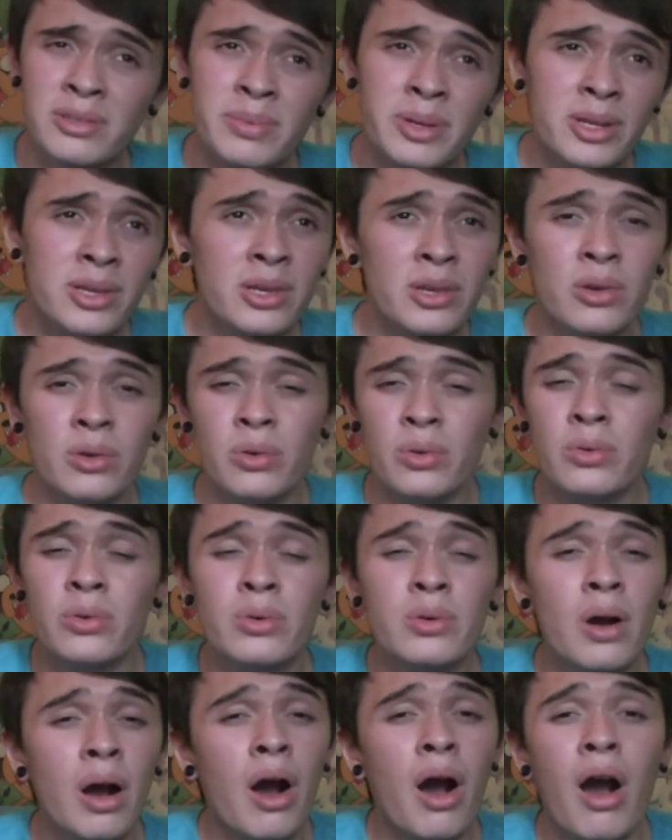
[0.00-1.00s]
but
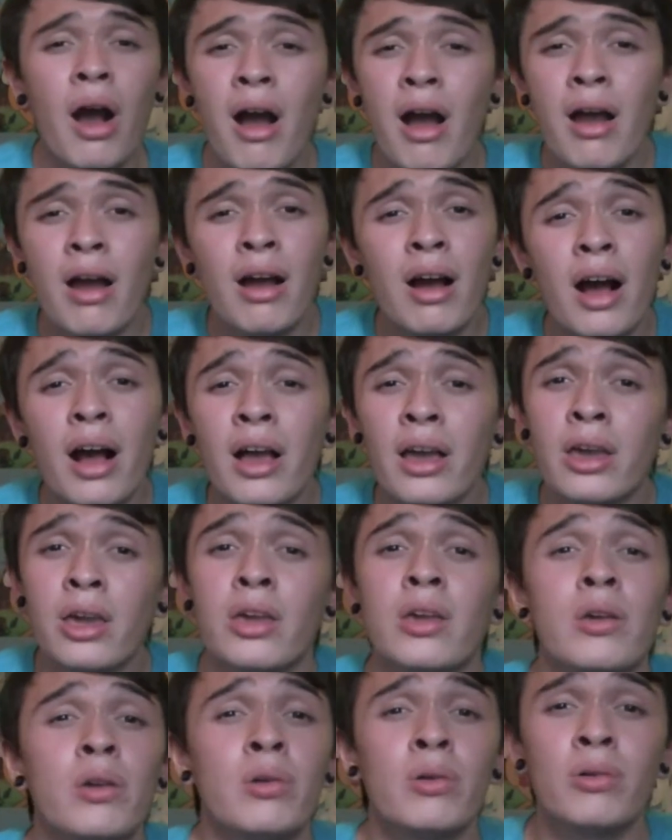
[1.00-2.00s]
you are a
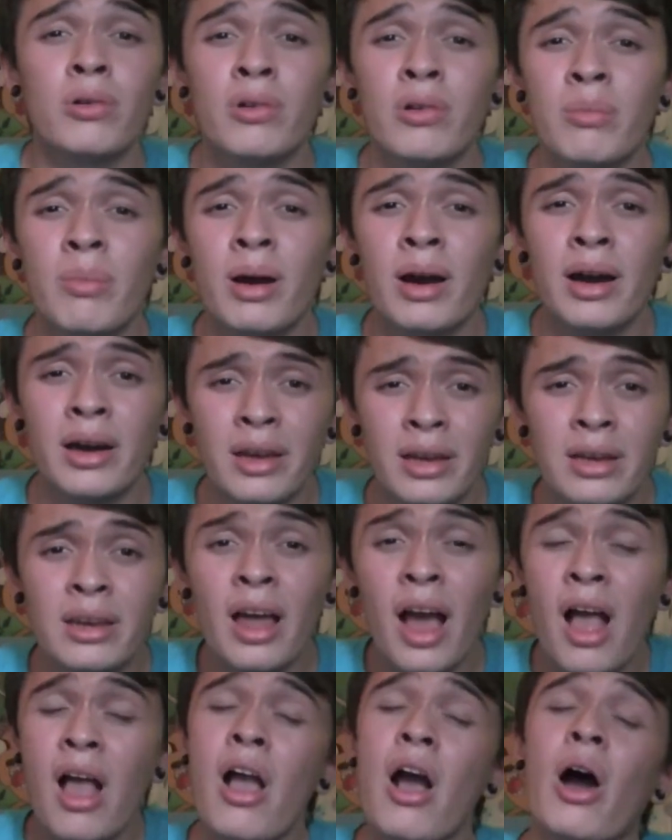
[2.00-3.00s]
human,
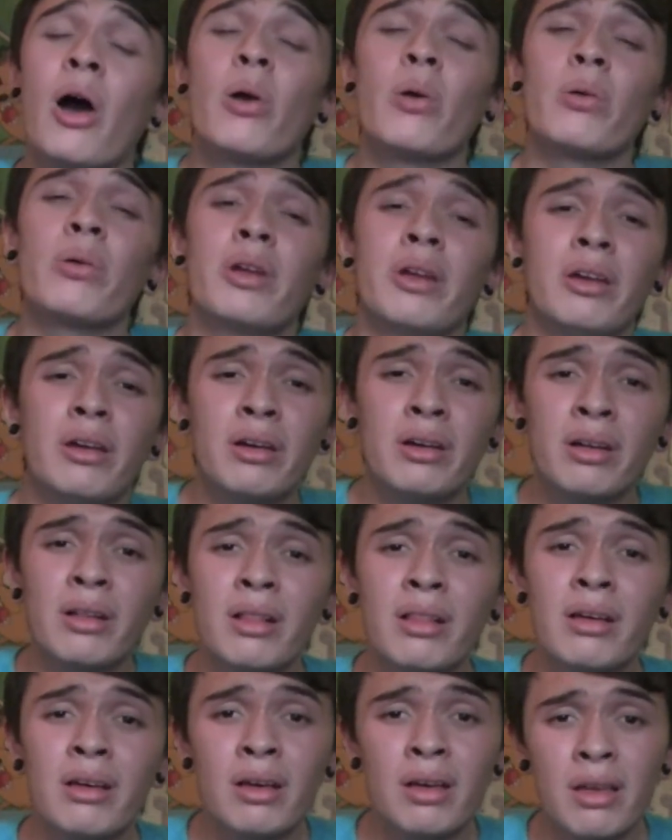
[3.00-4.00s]
a
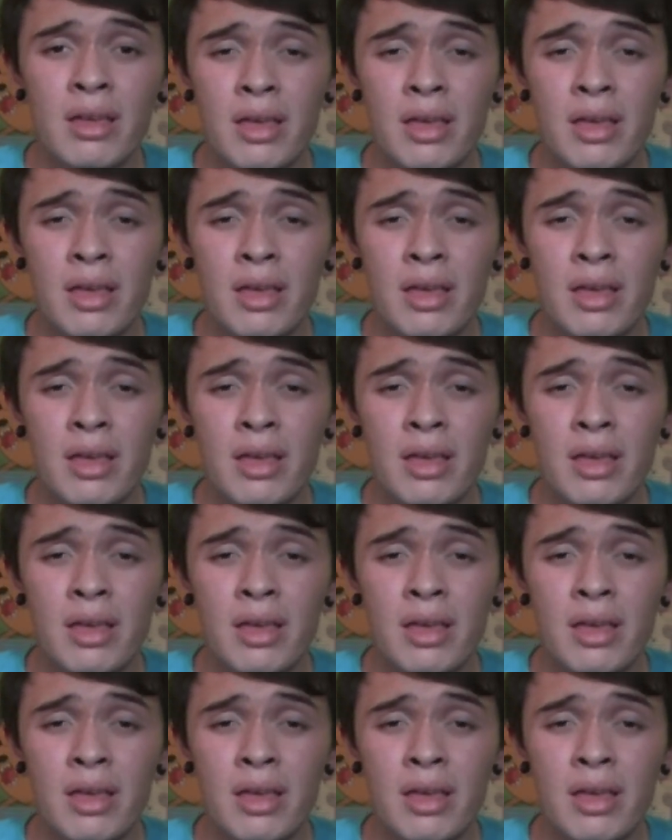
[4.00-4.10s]
real